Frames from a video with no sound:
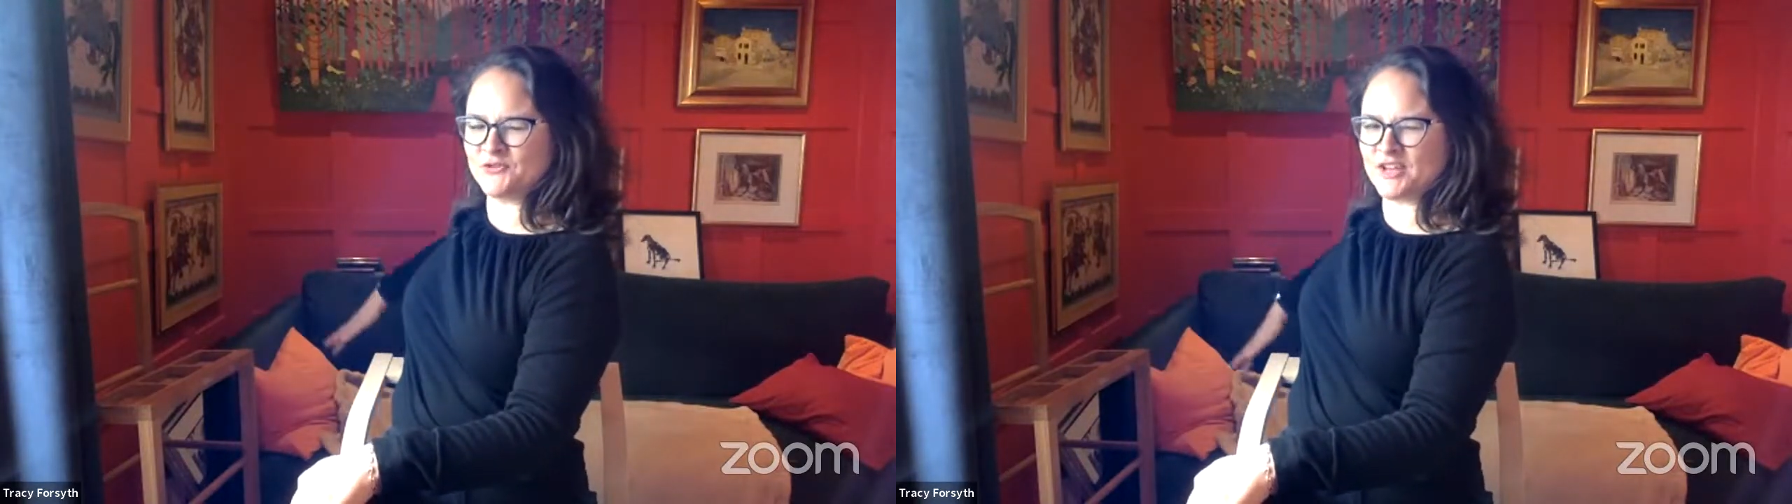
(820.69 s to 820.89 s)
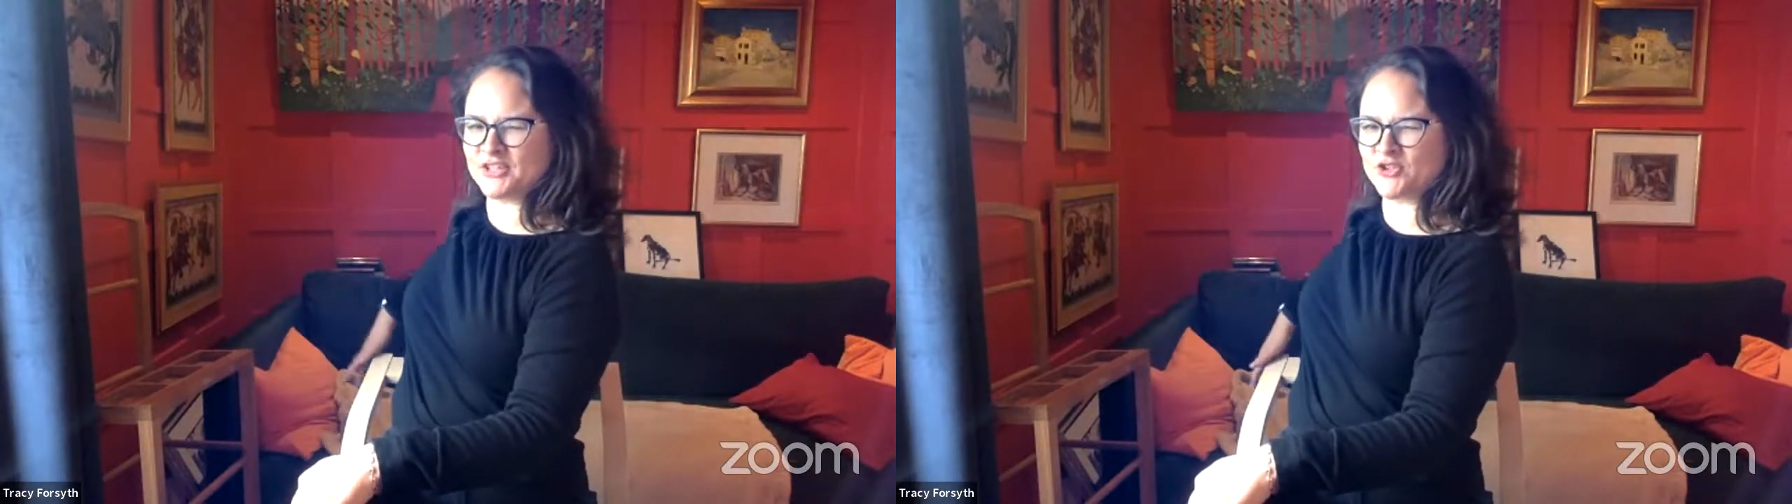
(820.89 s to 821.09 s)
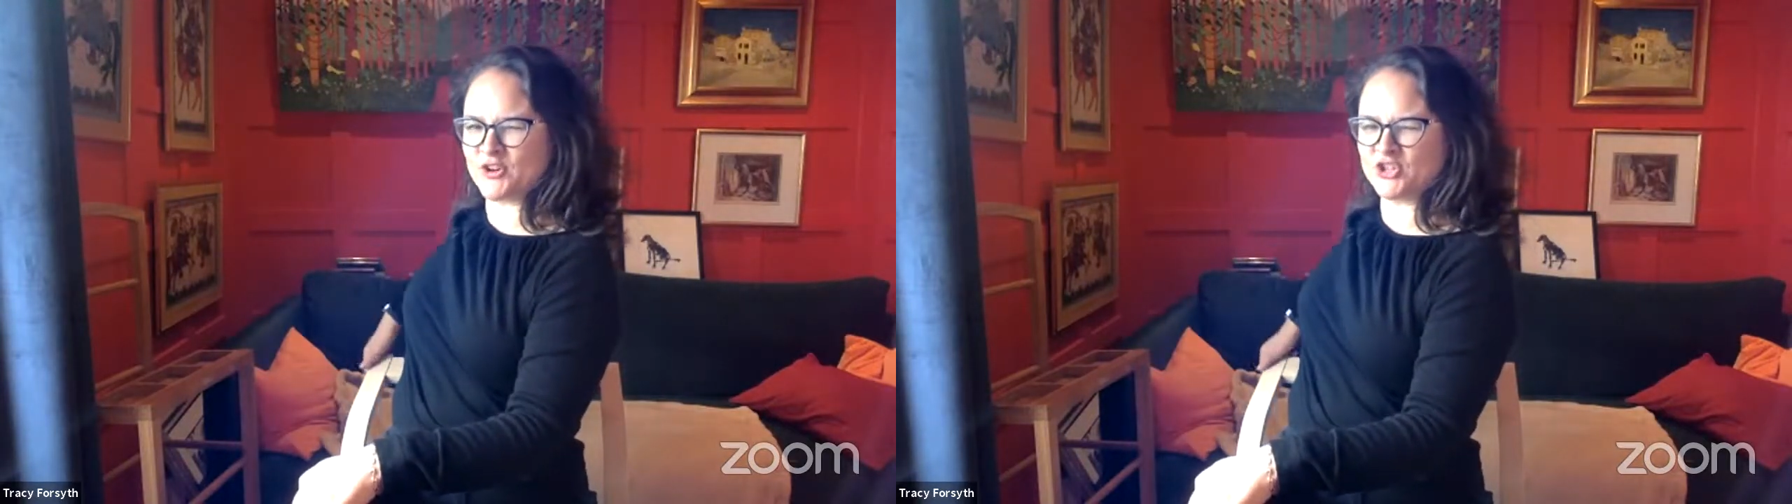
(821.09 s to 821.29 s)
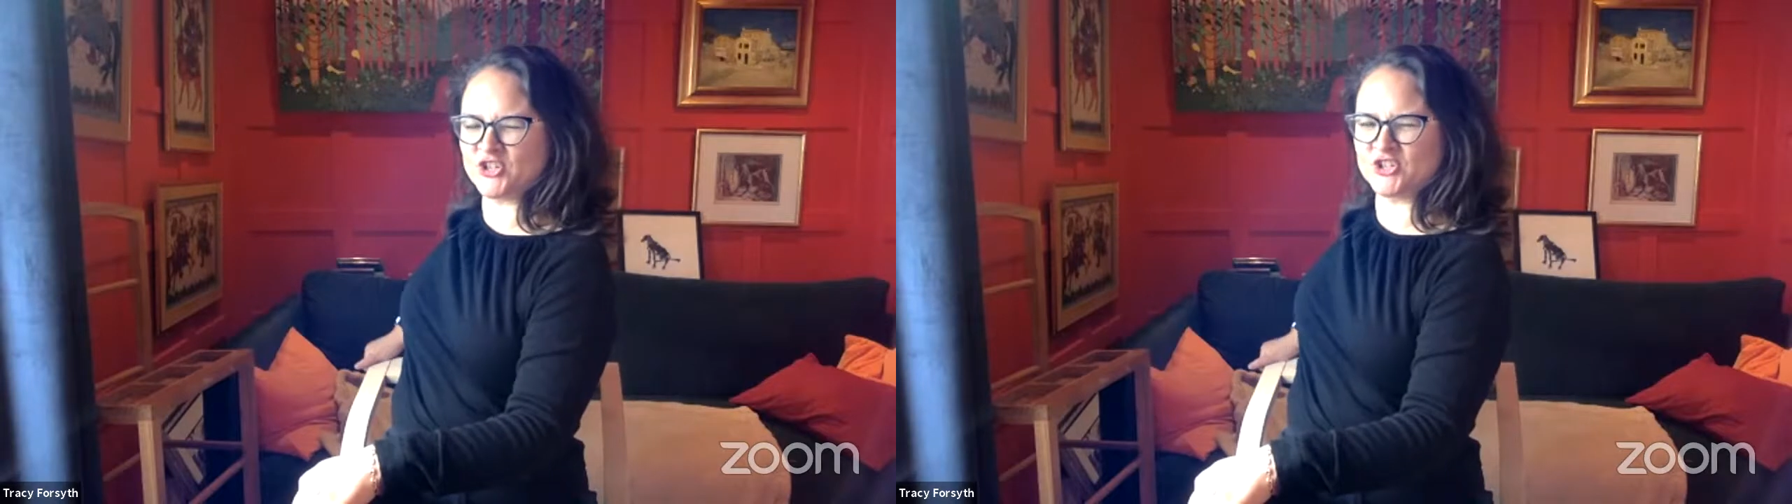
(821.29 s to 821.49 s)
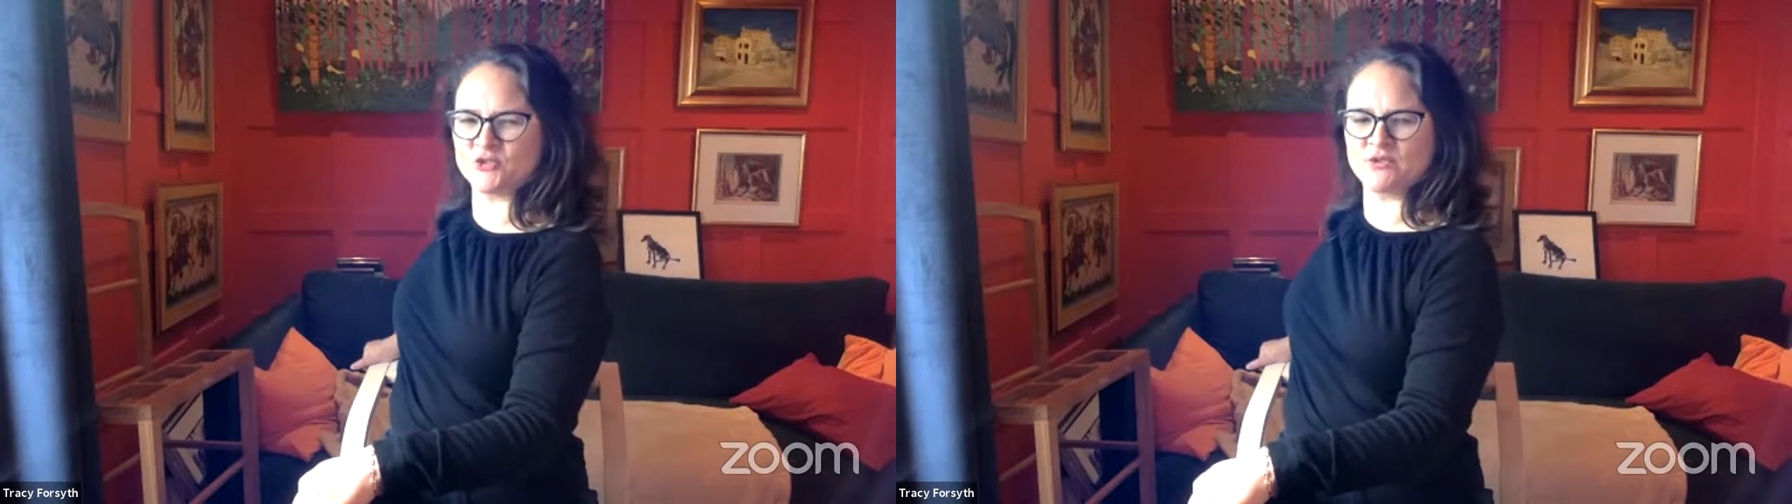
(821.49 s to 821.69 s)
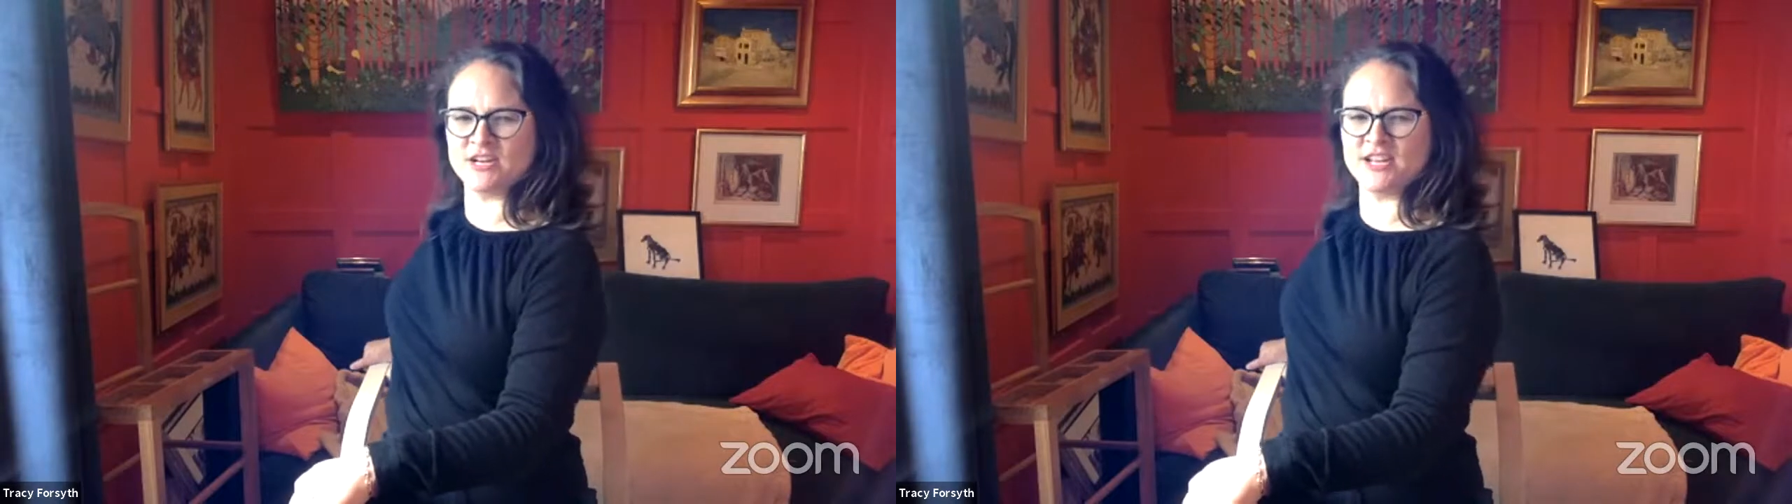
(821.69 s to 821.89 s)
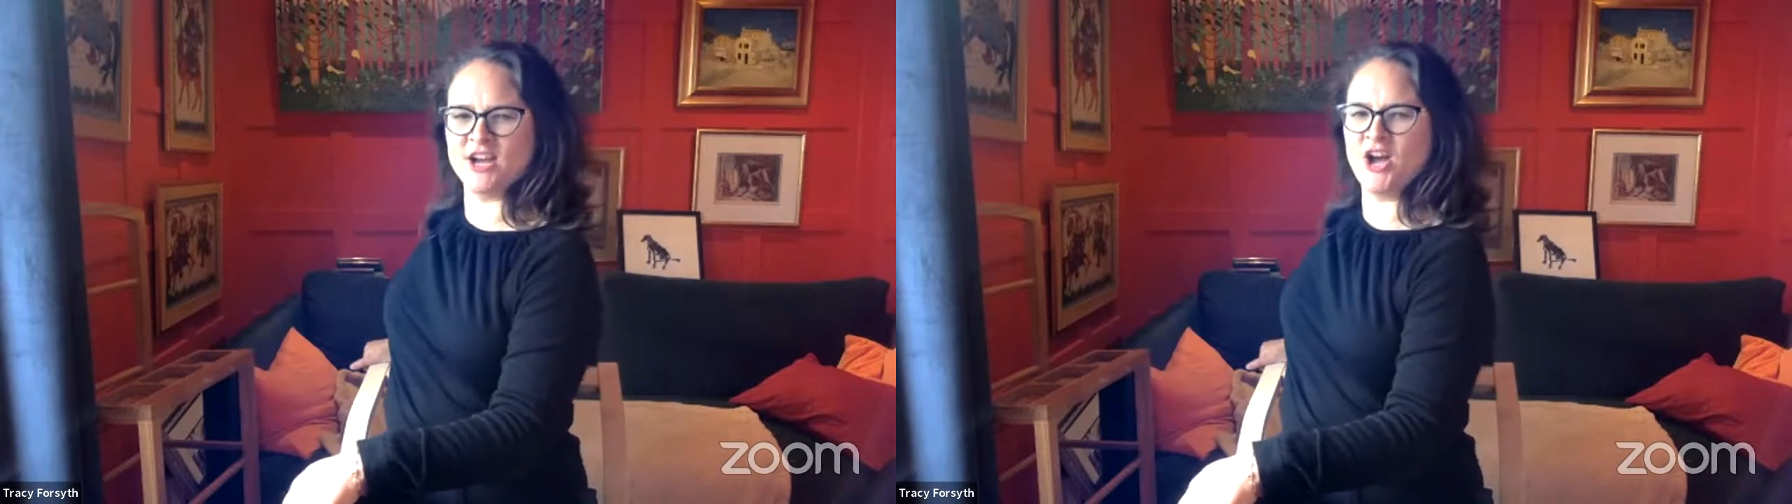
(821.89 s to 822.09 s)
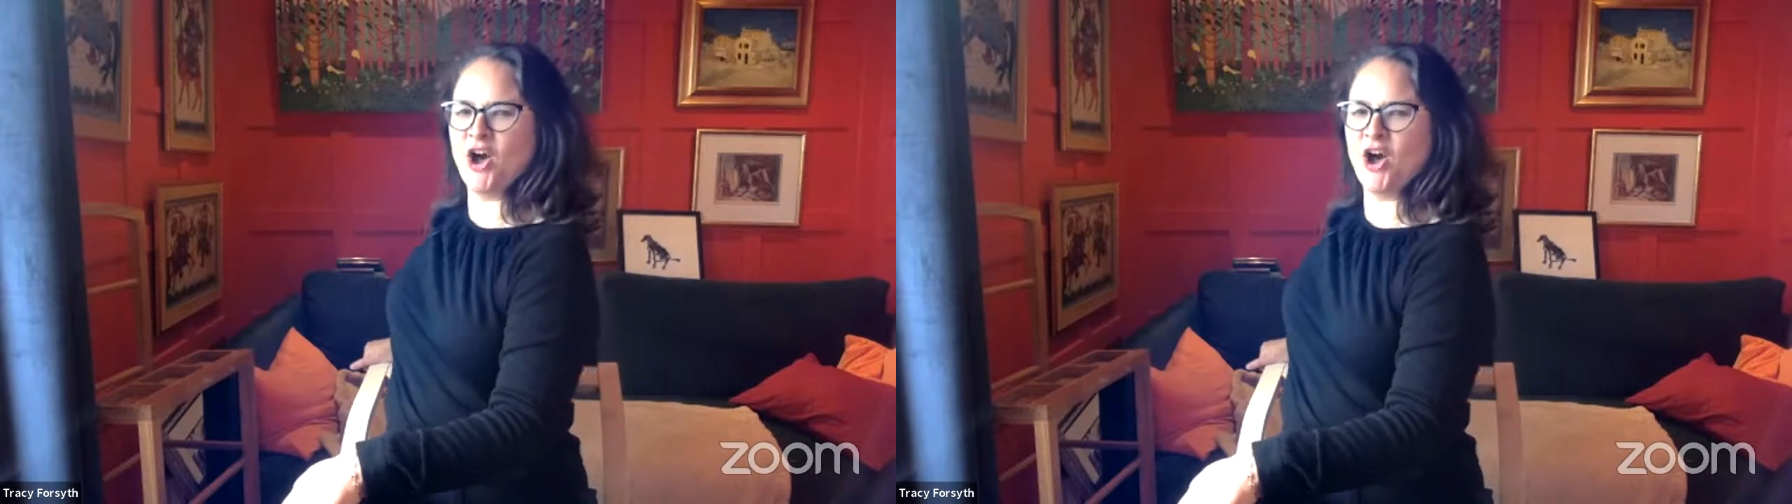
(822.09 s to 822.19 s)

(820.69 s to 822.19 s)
of that stretch just to really